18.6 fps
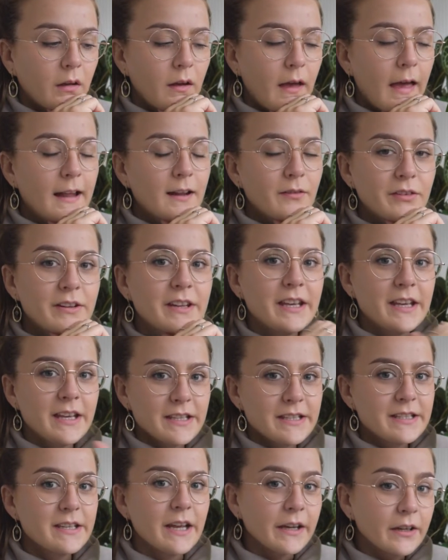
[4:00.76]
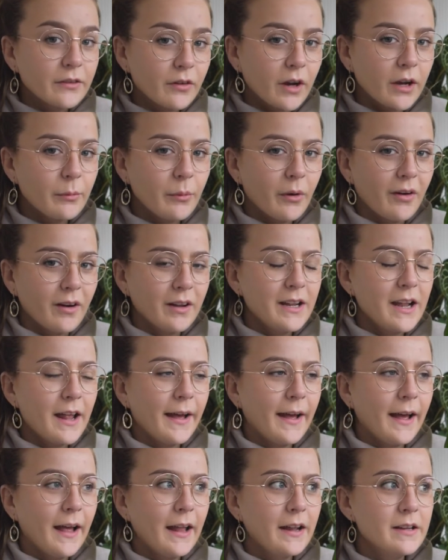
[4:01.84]
Elephant Ear Stingray one
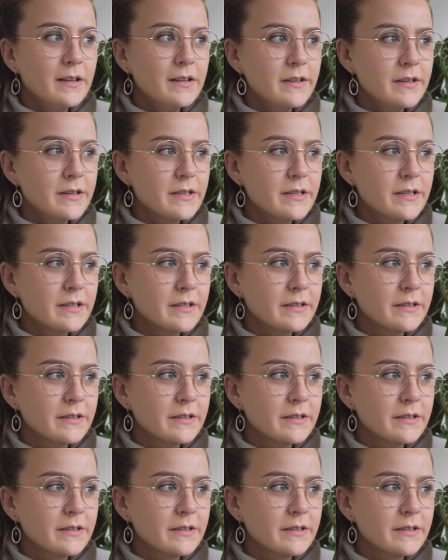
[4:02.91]
and